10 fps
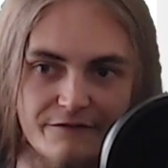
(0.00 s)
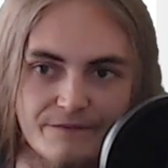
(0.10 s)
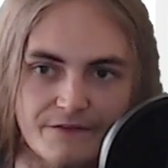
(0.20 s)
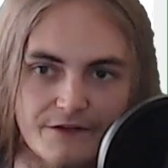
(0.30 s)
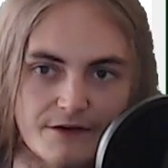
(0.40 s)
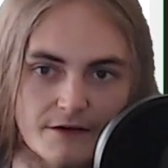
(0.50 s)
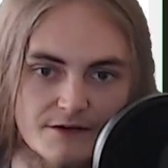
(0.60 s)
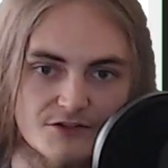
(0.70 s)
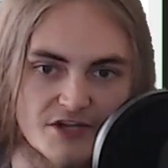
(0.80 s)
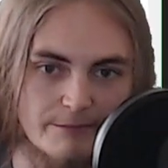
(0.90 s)
the
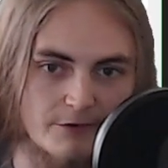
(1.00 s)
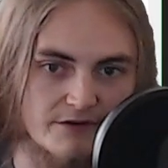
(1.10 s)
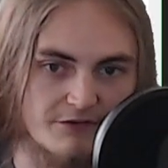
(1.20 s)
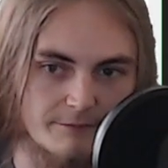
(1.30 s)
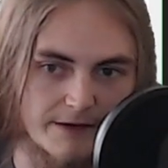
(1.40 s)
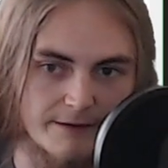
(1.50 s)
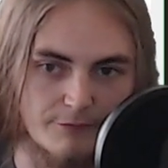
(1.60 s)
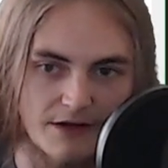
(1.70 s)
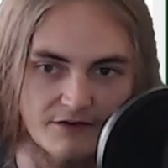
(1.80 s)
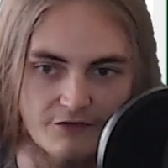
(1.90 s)
checkpoints in my
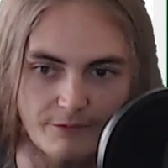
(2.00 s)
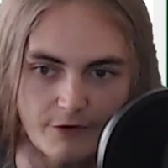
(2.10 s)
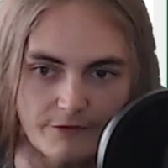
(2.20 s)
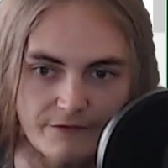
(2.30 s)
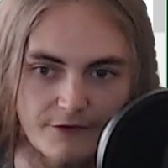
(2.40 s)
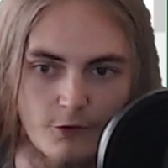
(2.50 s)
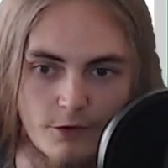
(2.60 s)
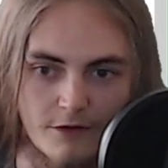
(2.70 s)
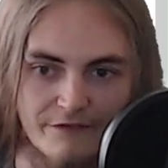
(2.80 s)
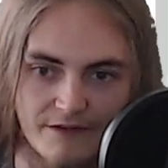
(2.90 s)
practice mod that all
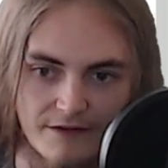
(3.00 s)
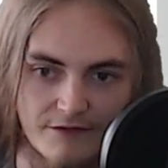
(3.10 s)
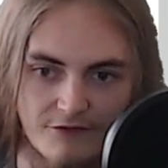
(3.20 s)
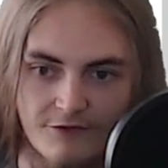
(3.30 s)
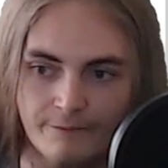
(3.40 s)
of these